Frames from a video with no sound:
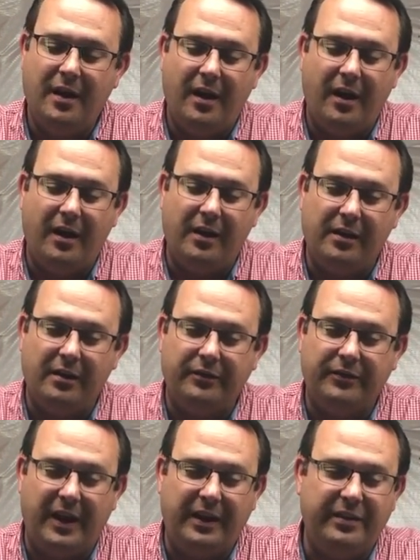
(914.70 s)

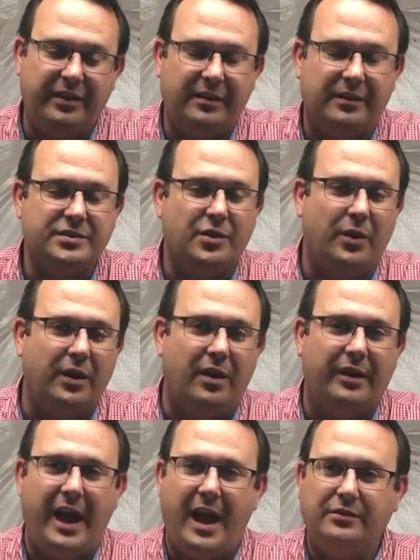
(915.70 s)
of anything that's going
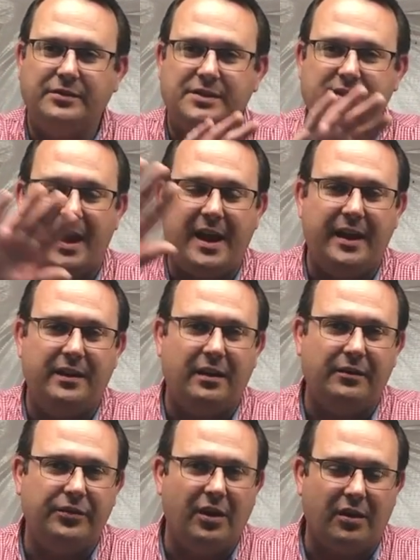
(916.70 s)
on outside
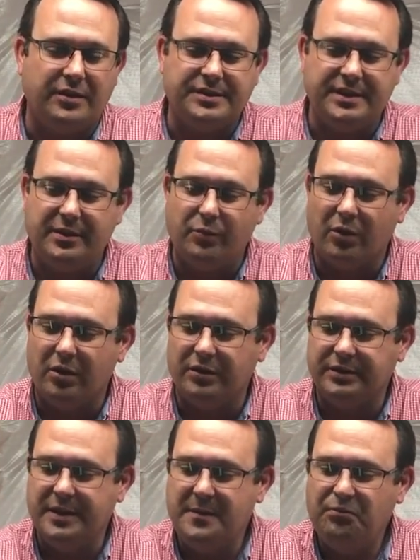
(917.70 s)
of the RC
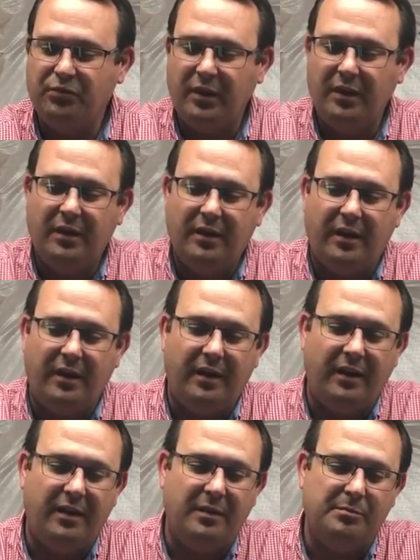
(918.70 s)
world.
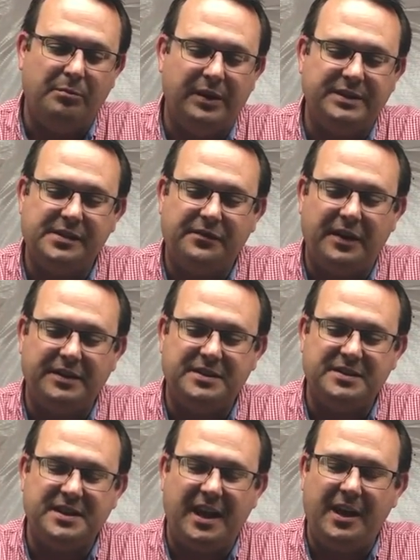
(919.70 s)
But suffice to
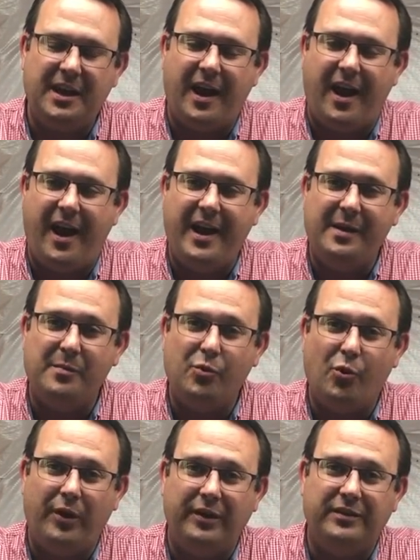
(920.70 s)
say, I am
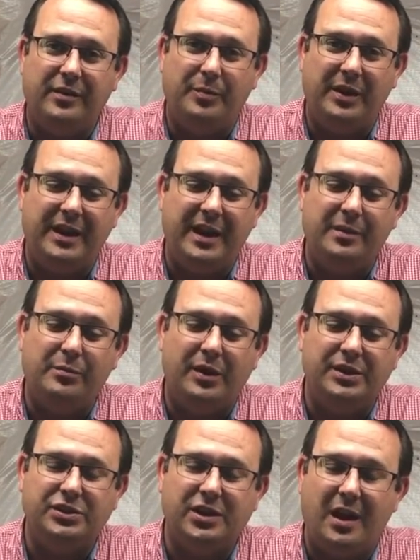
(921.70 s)
going to be in my
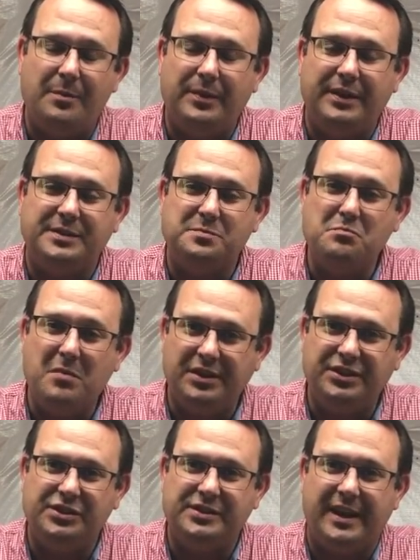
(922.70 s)
shop as
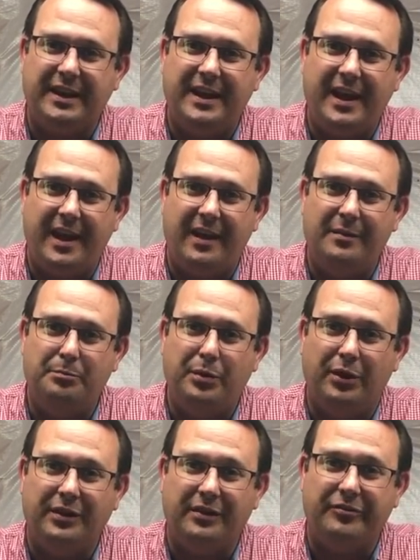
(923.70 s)
much as I can,
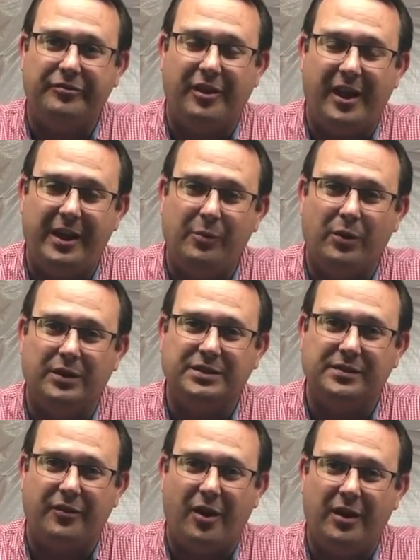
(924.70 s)
building flying works
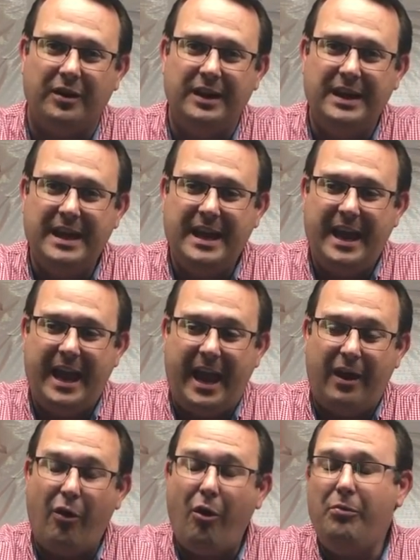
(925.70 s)
of art.
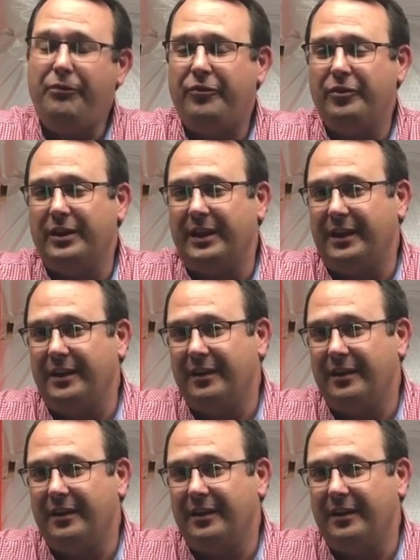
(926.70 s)
And hopefully